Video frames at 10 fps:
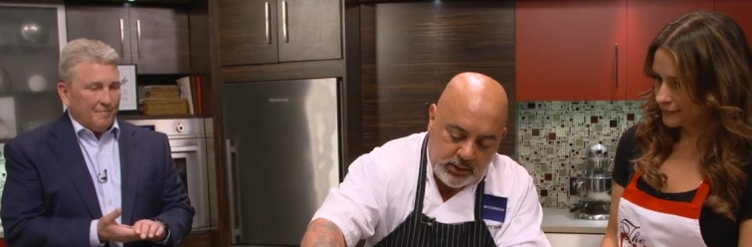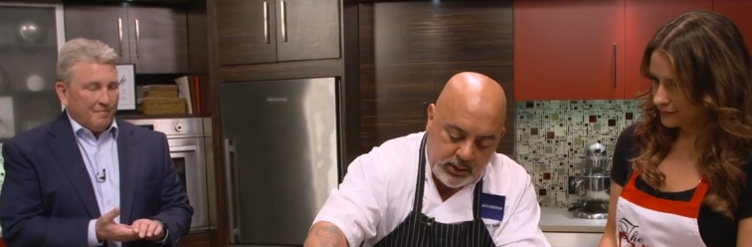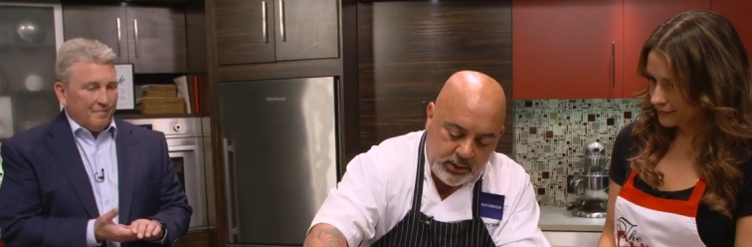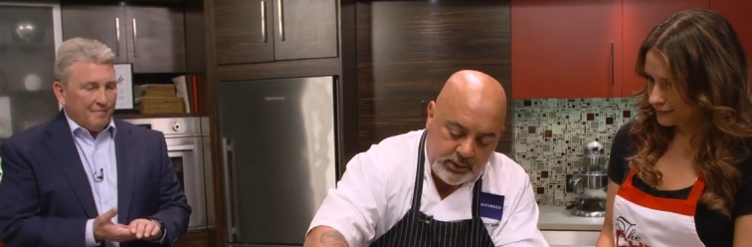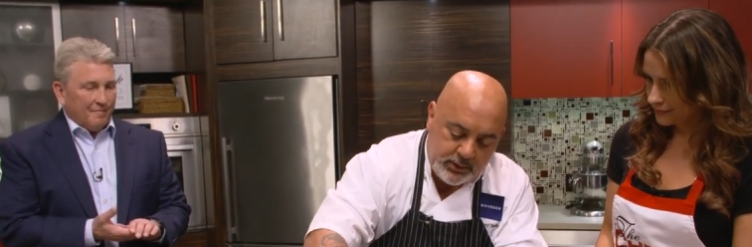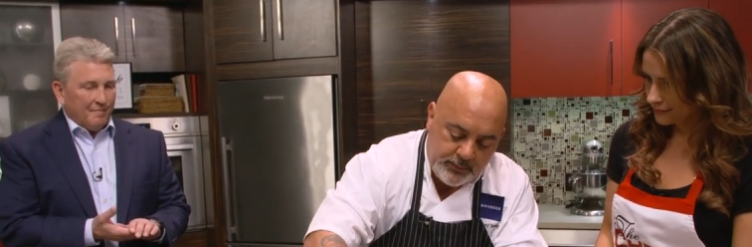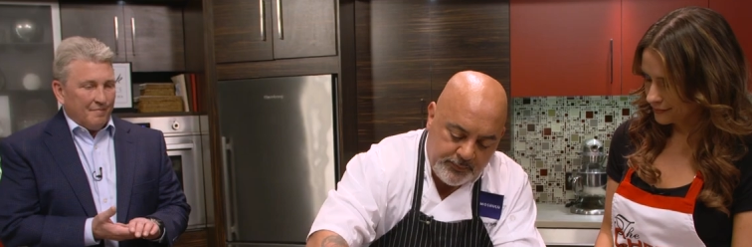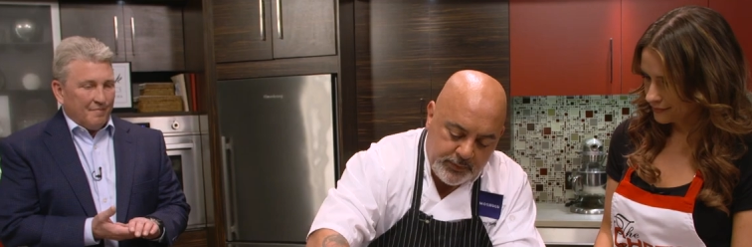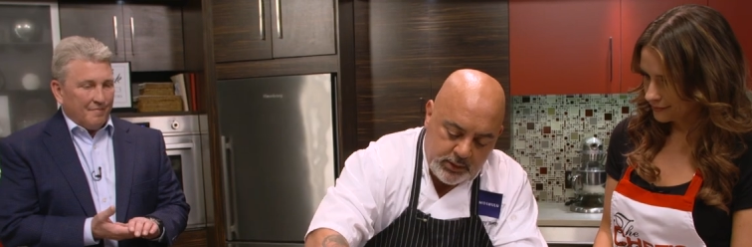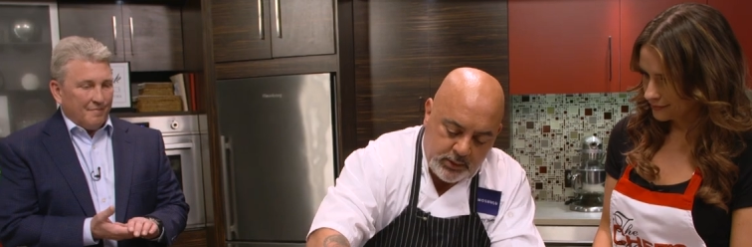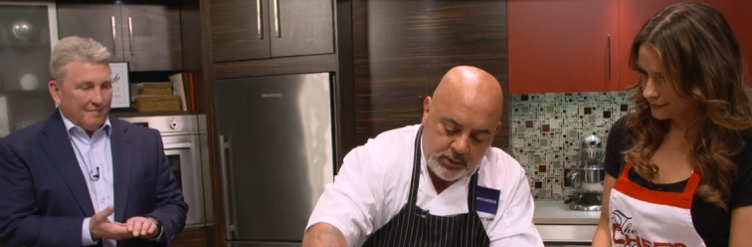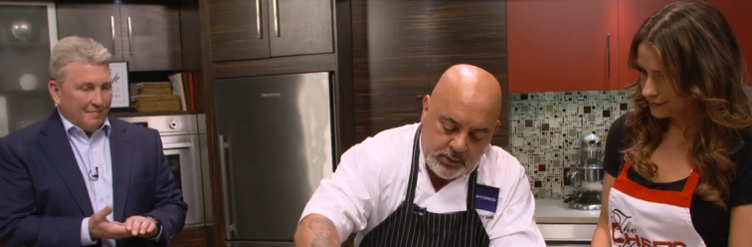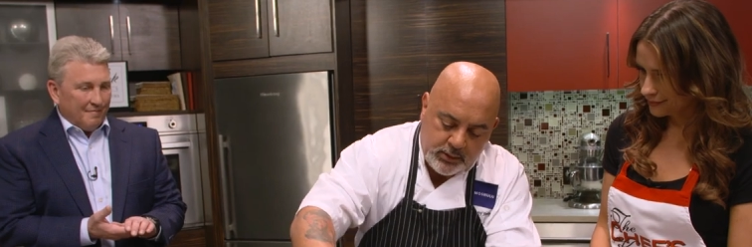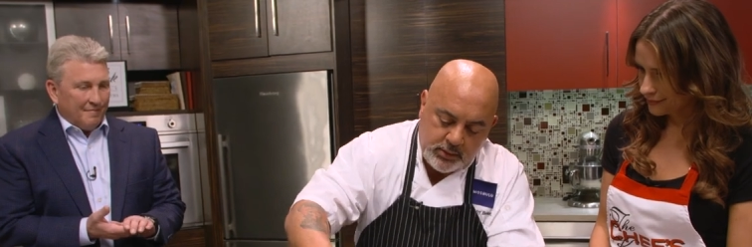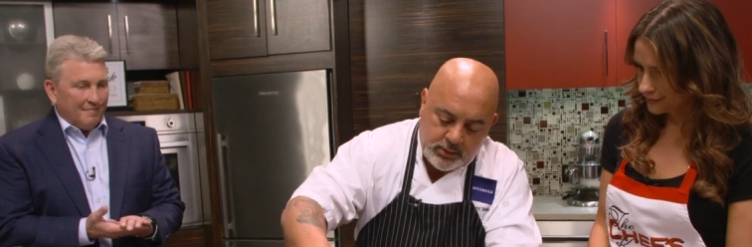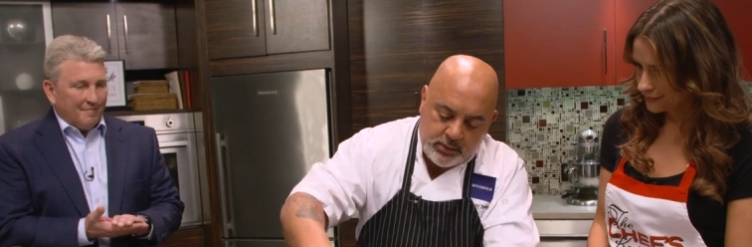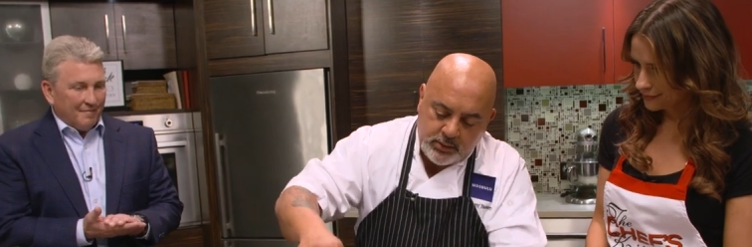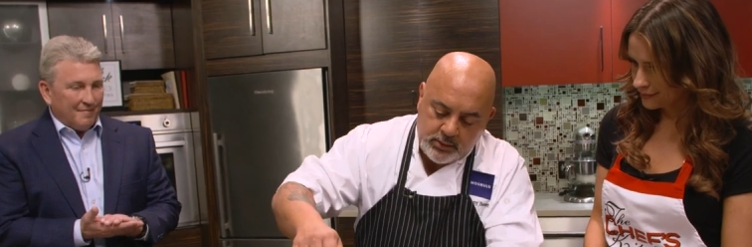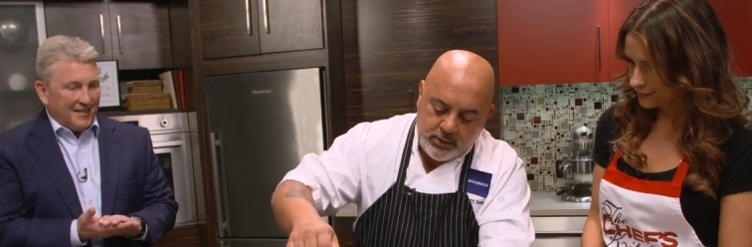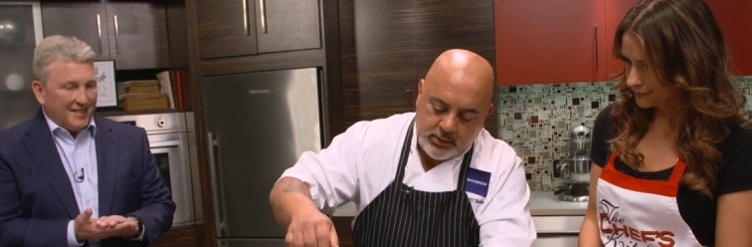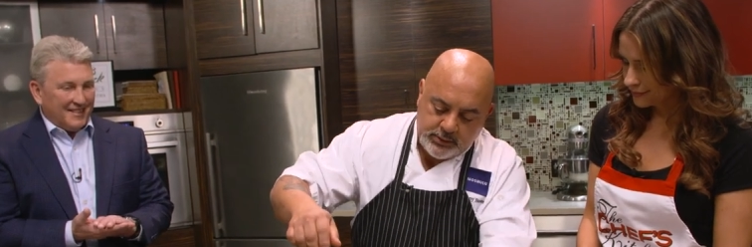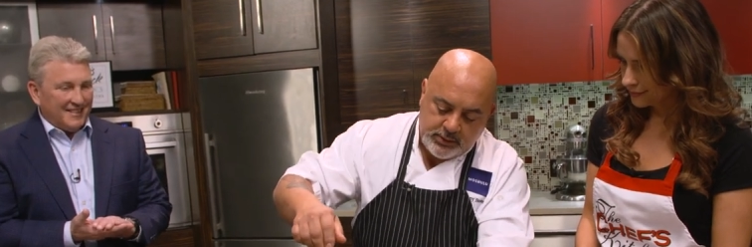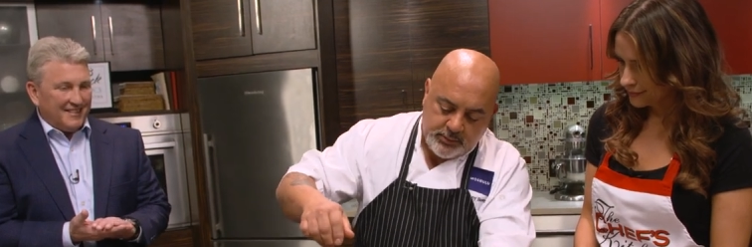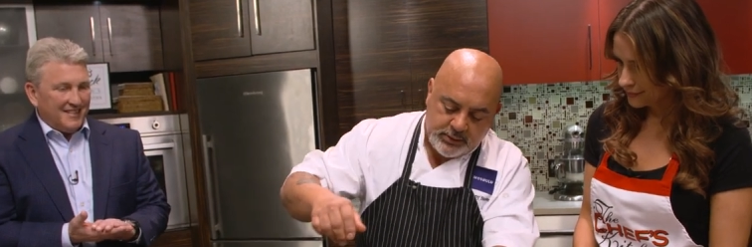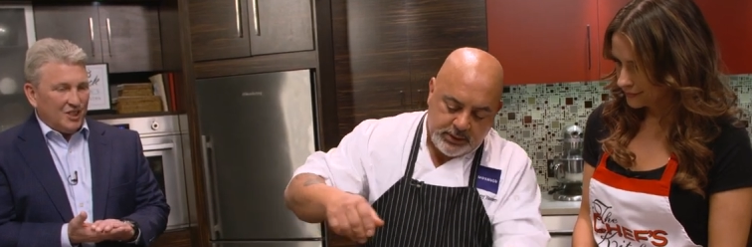Speaker 1: Uh, it seems